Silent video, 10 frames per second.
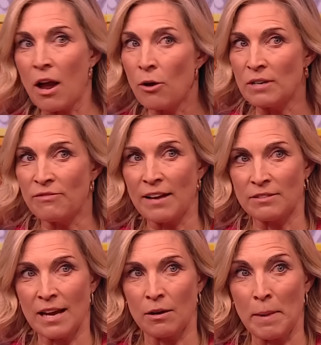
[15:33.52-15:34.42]
only found
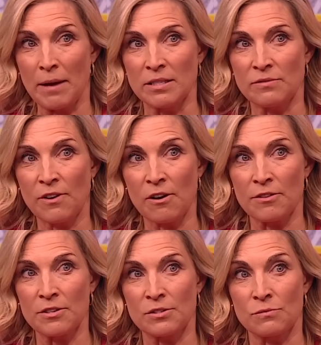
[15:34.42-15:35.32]
out about his
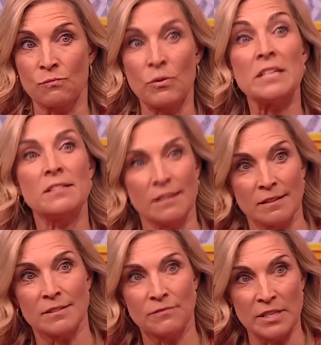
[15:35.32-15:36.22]
father's
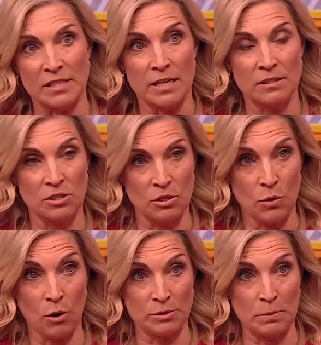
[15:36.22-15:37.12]
recent visit to
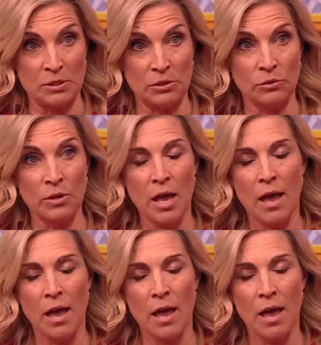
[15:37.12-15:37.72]
hospital